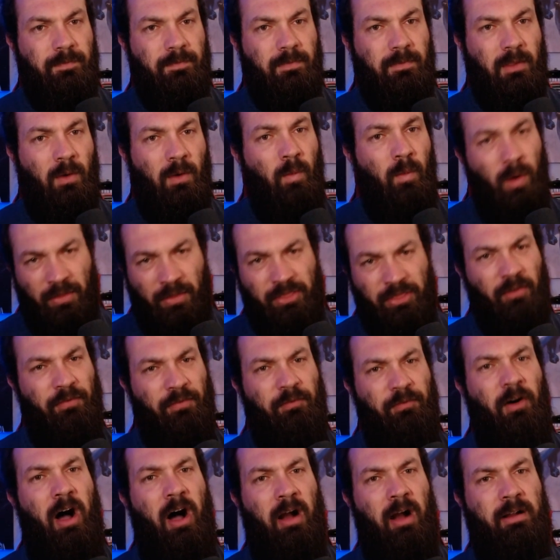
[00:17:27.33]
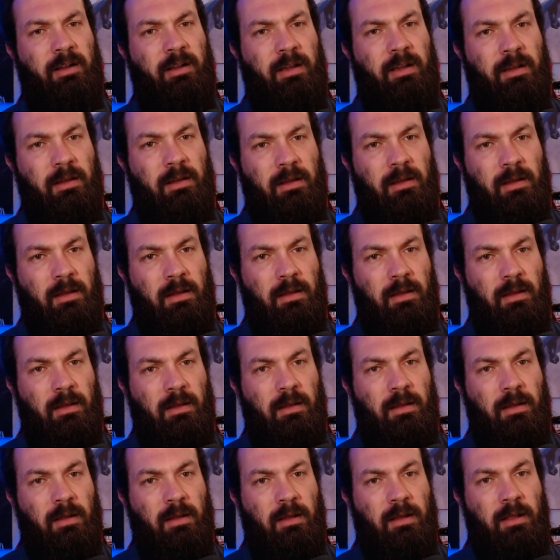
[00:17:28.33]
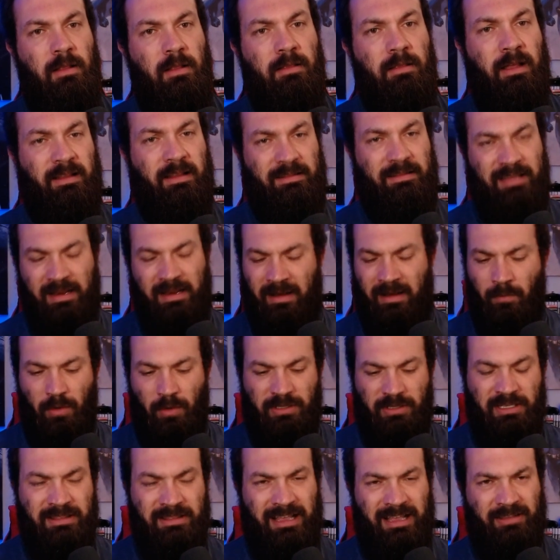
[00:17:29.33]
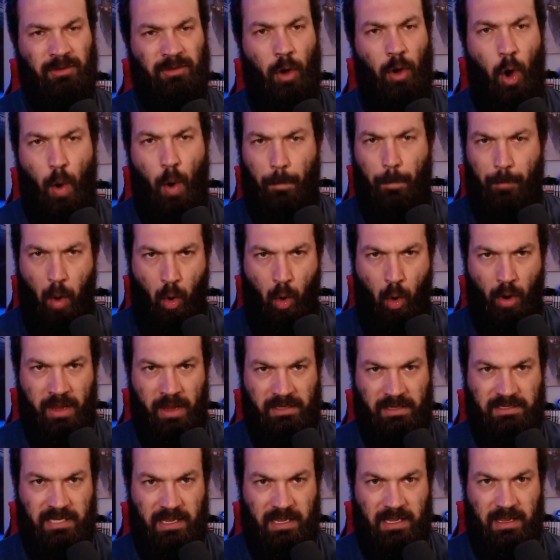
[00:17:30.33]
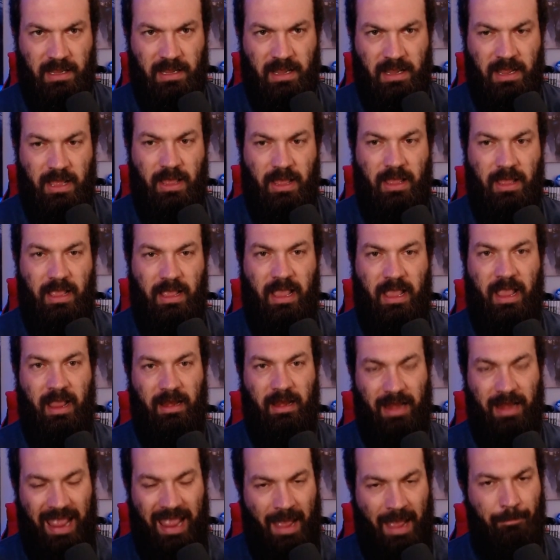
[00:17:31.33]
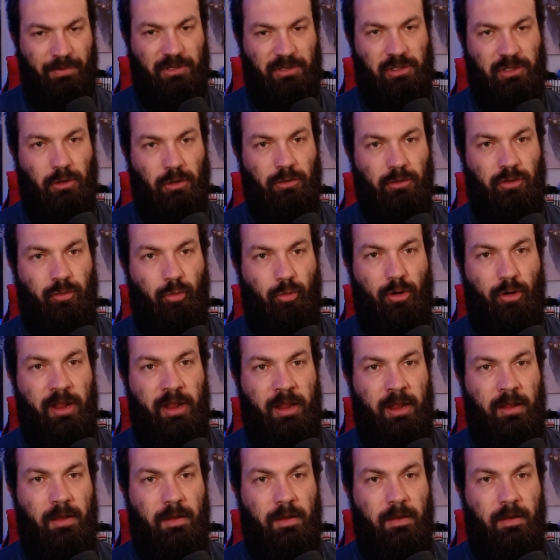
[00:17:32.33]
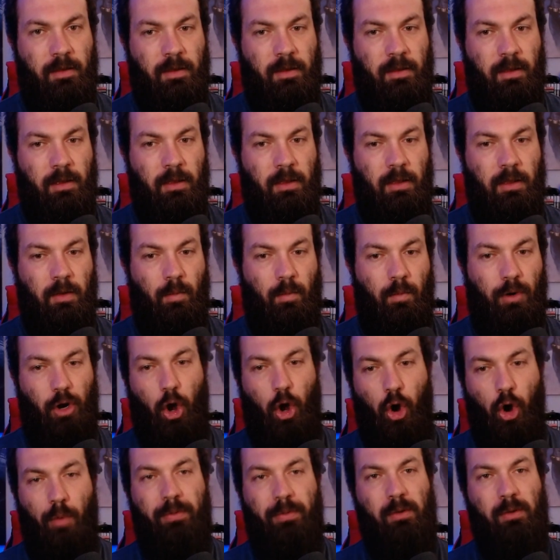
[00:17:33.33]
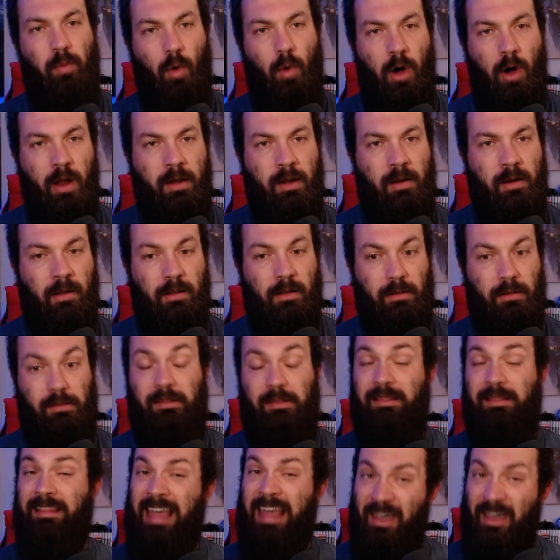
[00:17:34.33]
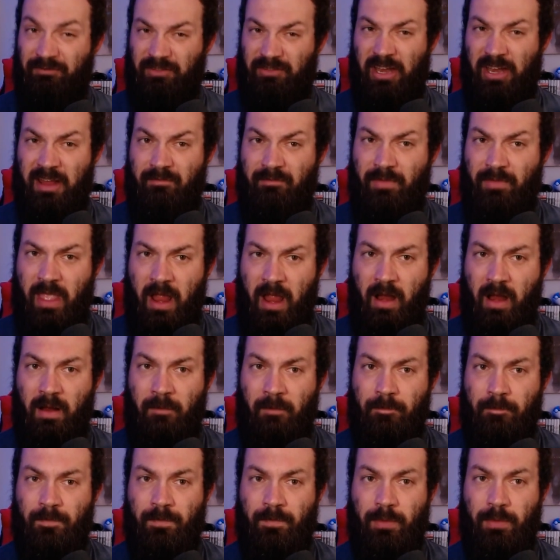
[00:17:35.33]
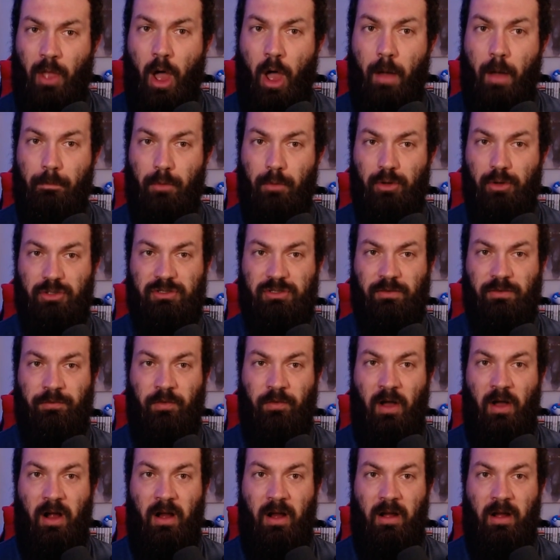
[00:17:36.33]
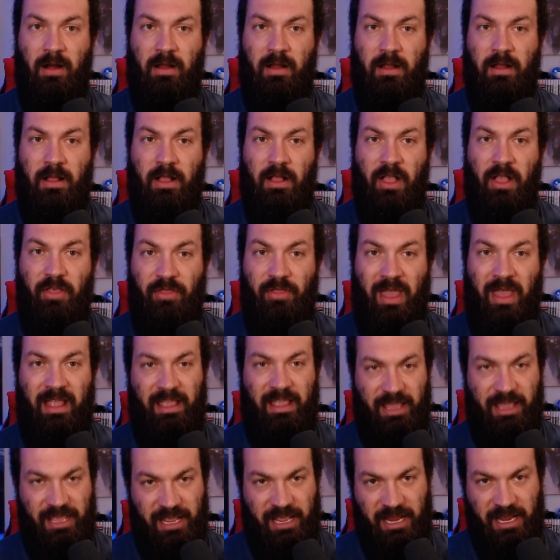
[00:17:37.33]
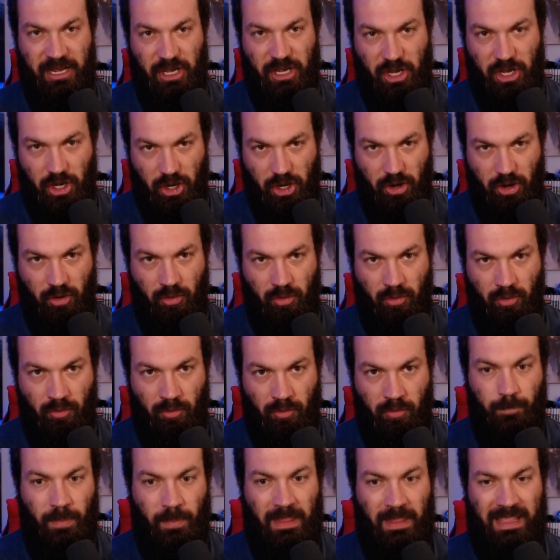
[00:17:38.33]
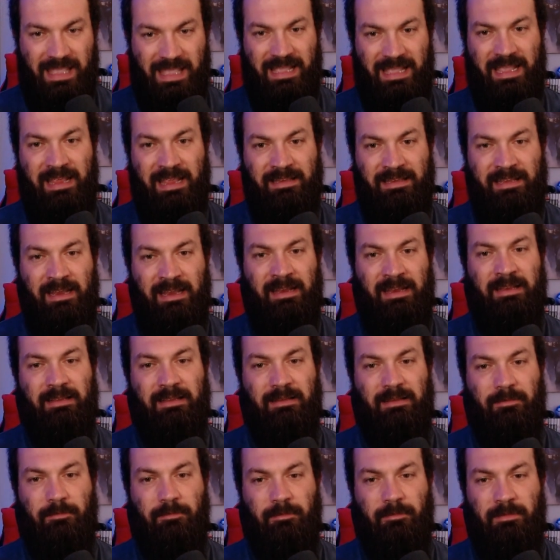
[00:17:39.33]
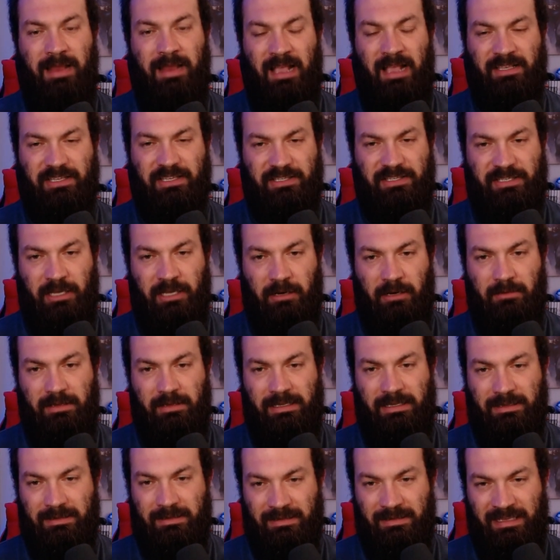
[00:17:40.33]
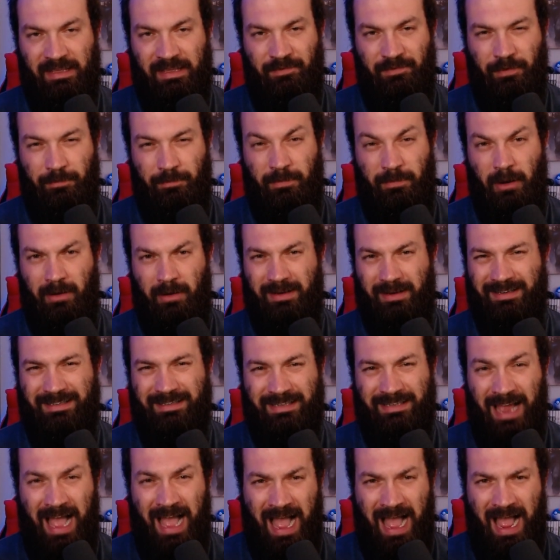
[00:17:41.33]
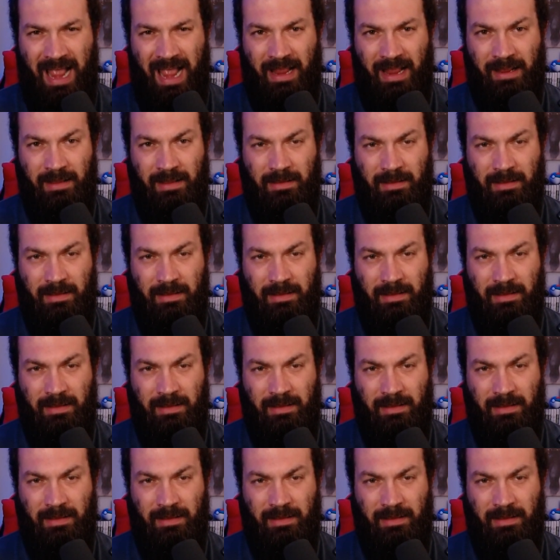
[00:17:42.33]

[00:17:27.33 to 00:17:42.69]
What the fuck? Wasn't that the whole point in episode 3 when Obi-Wan left him there on Mustafar, that he knew he didn't necessarily leave him there to die